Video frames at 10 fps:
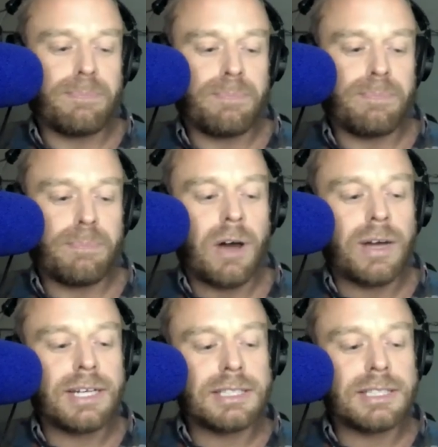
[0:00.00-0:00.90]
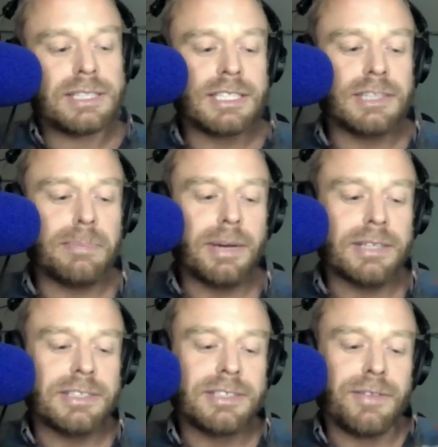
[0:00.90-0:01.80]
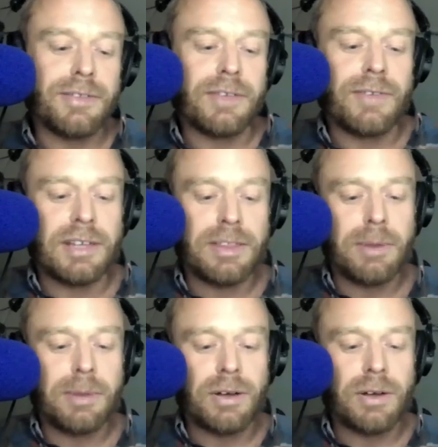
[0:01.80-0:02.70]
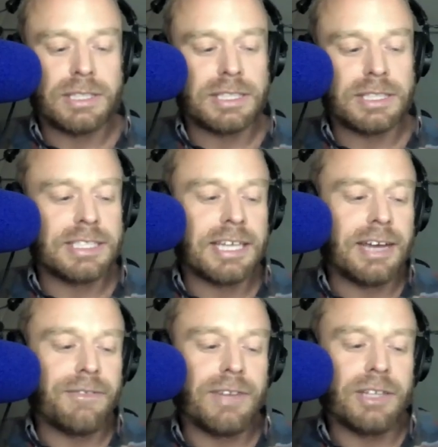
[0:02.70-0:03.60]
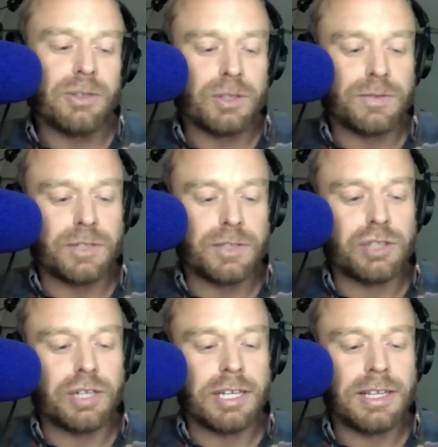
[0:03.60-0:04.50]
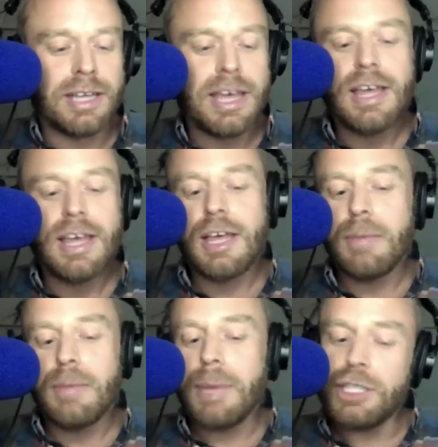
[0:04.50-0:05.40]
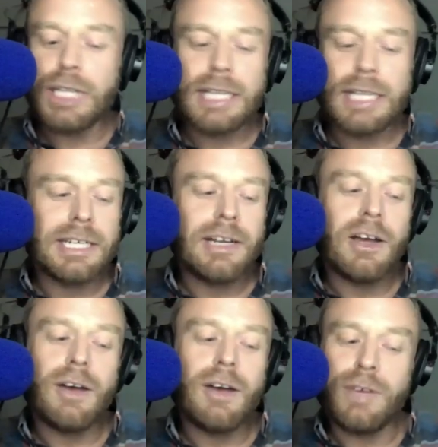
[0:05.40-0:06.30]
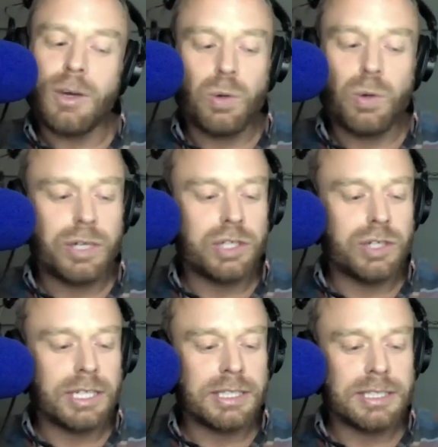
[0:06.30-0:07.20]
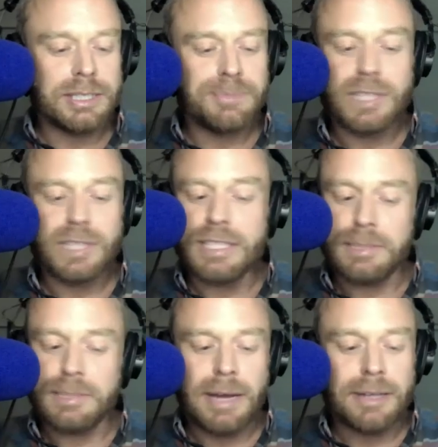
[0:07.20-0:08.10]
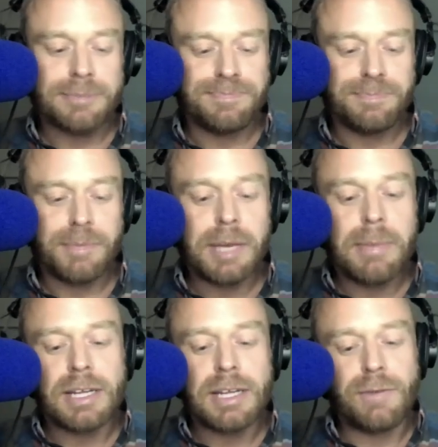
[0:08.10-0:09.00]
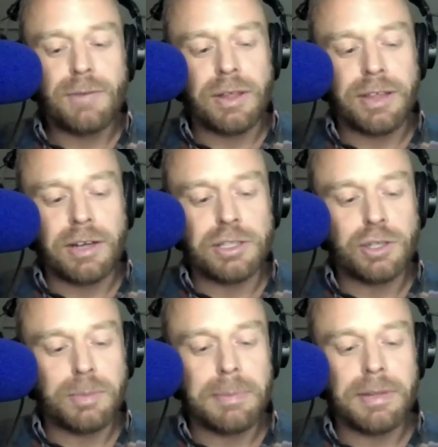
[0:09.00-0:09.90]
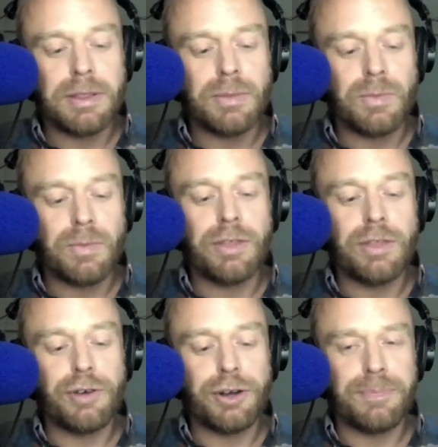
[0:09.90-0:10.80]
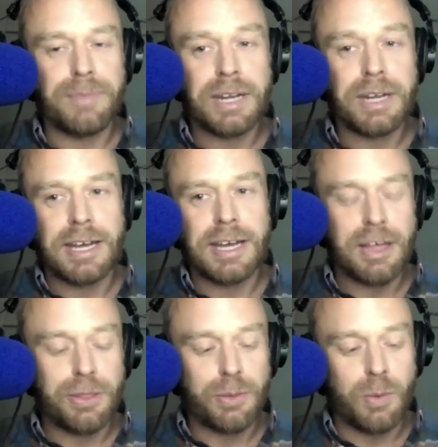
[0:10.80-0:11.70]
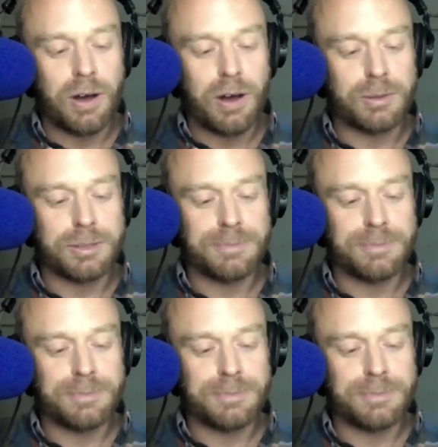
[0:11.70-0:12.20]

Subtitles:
Behind us is the buzz of the event at the bar at Sydney's Gay Village on Oxford Street. People are chatting, laughing, ordering drinks. It doesn't matter. Me and Melanie feel like the only two people in the room, nay, the world.